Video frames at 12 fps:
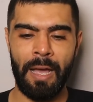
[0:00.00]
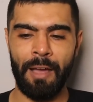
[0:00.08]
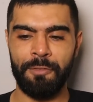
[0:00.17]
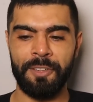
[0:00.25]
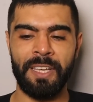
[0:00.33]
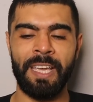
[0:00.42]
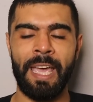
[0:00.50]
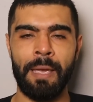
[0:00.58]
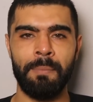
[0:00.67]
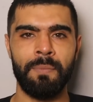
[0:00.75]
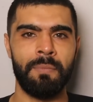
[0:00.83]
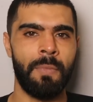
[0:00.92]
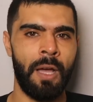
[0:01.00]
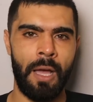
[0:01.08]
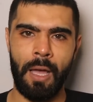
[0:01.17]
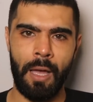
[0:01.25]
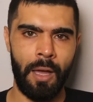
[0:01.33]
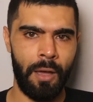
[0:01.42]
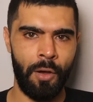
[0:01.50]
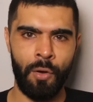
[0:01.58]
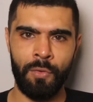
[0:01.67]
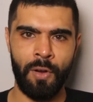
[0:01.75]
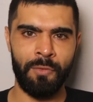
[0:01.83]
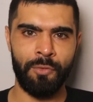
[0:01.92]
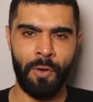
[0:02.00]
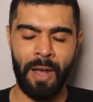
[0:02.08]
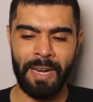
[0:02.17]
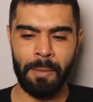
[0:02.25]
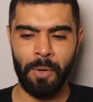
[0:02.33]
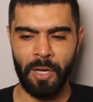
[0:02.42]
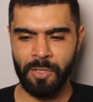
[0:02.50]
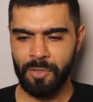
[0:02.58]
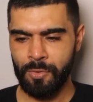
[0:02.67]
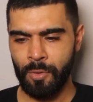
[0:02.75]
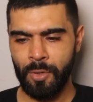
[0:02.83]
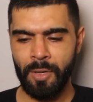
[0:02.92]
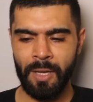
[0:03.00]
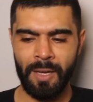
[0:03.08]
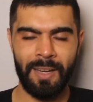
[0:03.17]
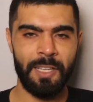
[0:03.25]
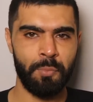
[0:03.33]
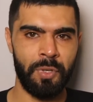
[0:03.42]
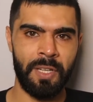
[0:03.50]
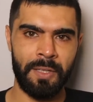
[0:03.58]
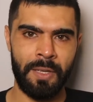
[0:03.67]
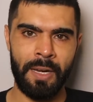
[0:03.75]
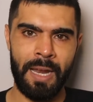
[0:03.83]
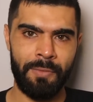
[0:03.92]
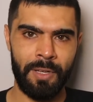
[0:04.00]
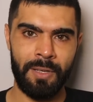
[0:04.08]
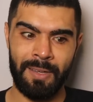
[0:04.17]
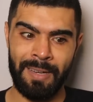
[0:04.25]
for the game over on Friday, but I just thought let's predict the 11